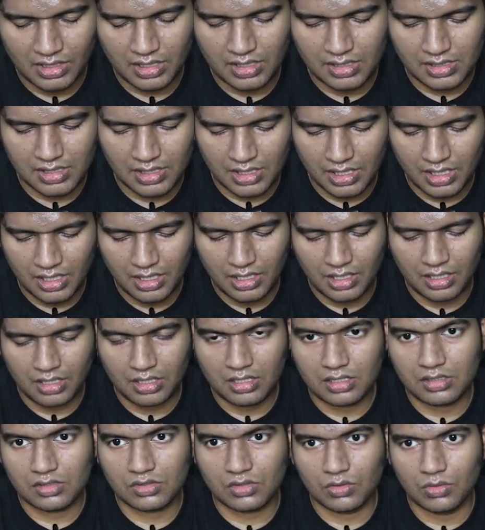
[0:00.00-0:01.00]
sk
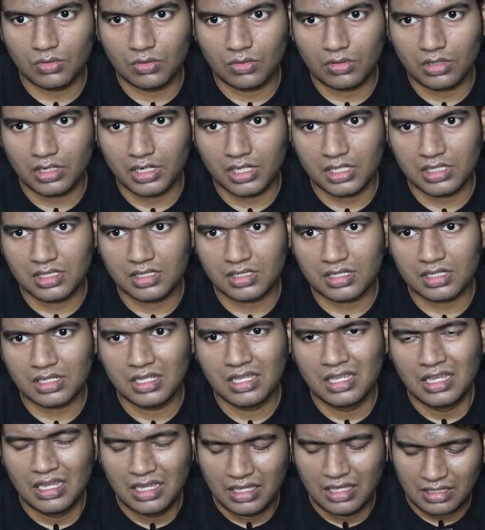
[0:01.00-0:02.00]
underscore test.
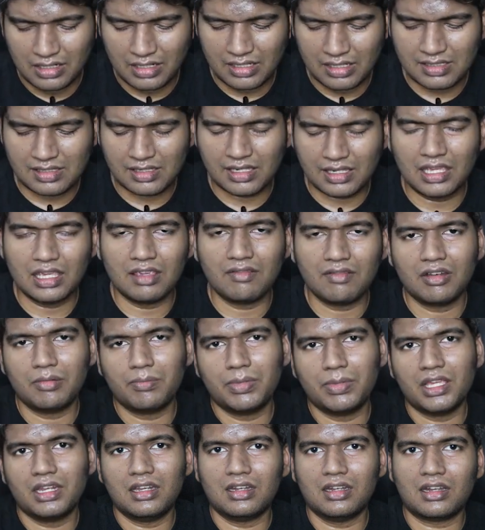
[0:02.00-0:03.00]
The test key will
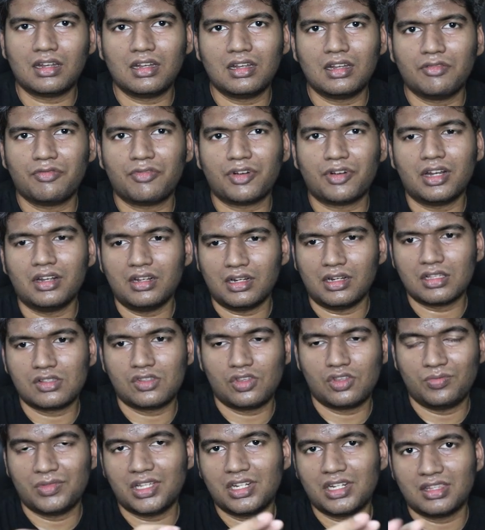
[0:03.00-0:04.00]
be a little different.
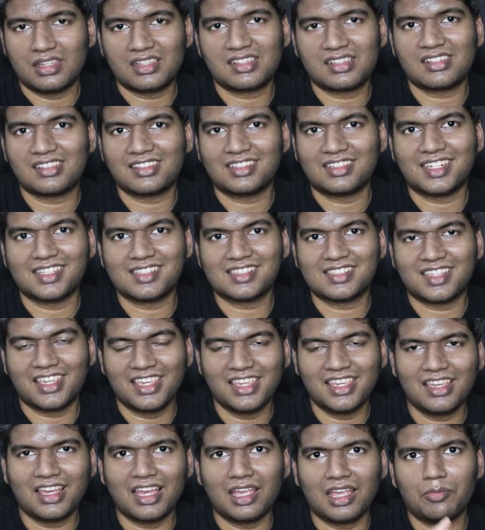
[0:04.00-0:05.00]
Assume that this is the test
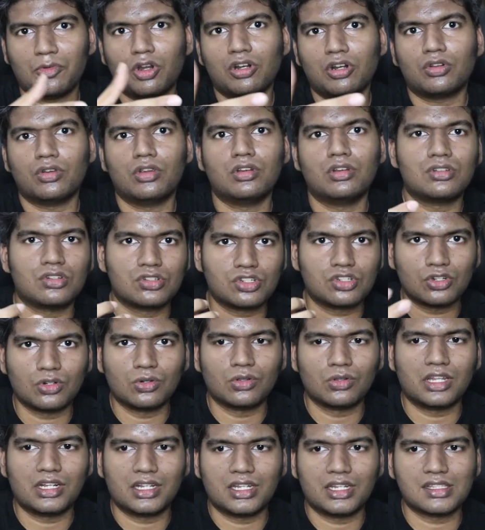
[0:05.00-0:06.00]
key. I am not going to
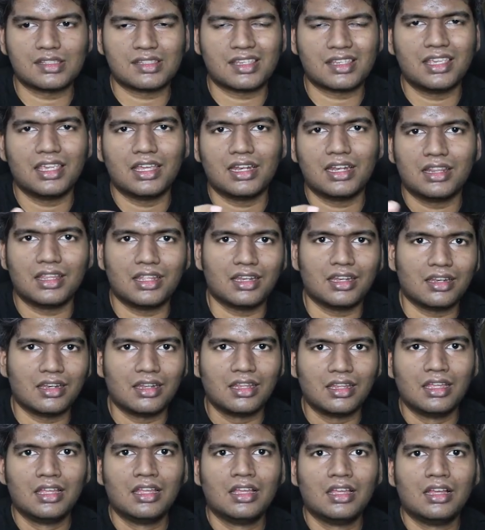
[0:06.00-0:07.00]
show that test key and then
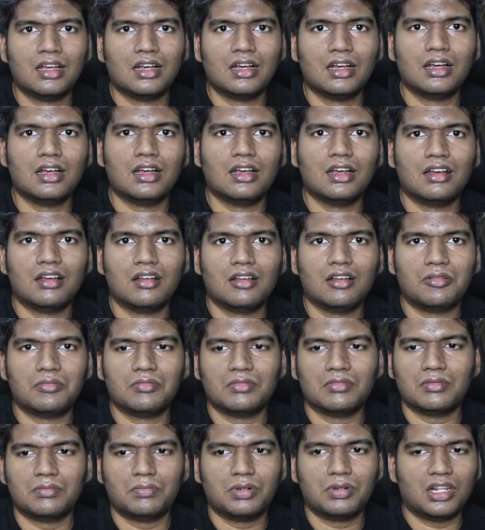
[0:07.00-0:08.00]

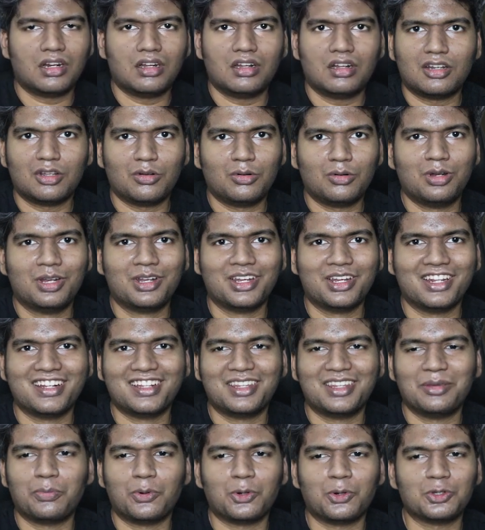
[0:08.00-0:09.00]
blur it out in
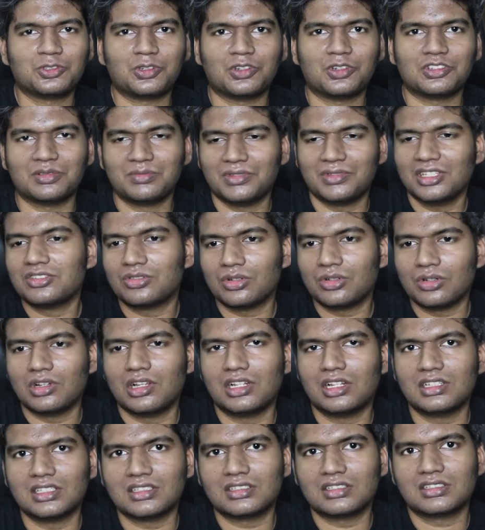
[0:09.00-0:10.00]
the post or something, so
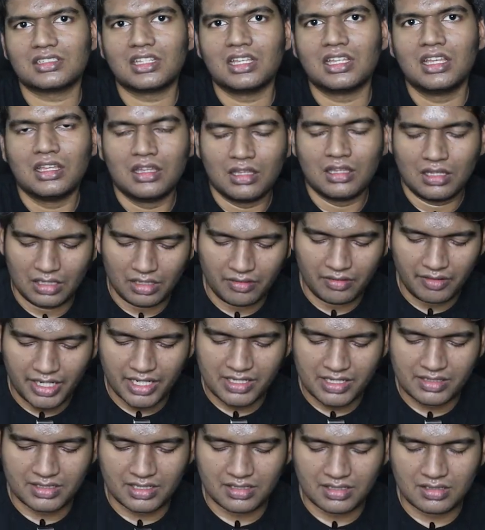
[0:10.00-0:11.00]
I'll just give it
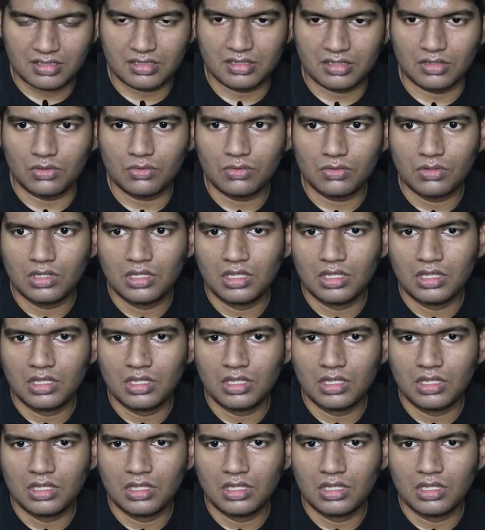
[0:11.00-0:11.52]
as test now.